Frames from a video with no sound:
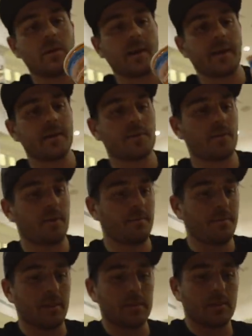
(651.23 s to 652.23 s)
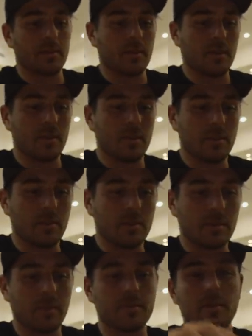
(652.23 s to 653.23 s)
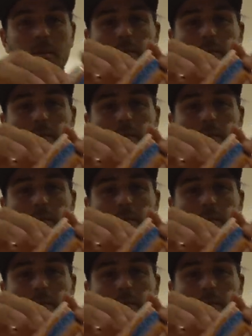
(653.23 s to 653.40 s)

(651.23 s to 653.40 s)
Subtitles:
like ice cream, basically. Comes in a